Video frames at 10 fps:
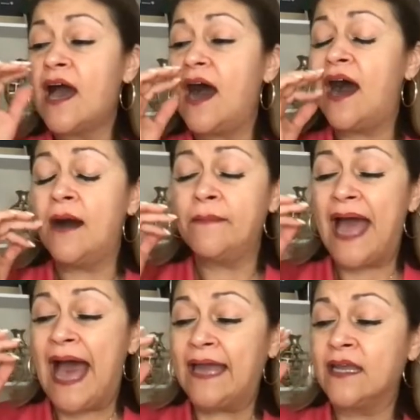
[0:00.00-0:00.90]

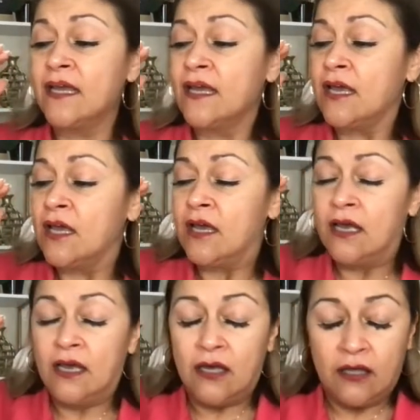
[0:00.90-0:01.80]
at
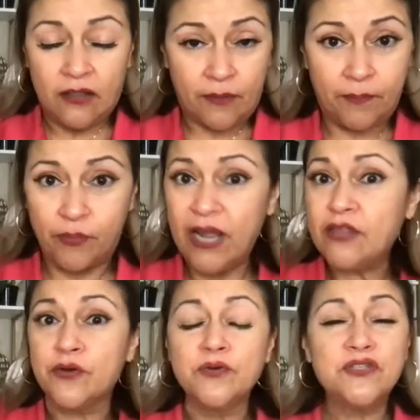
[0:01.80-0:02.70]
the
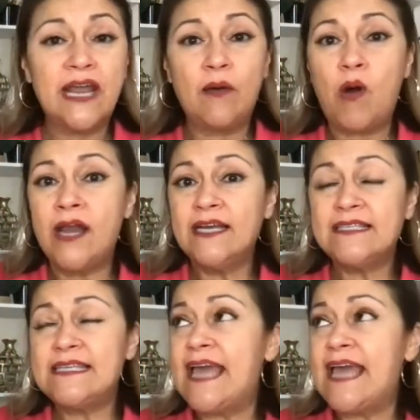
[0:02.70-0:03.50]
breakthroughs that I wanted to see,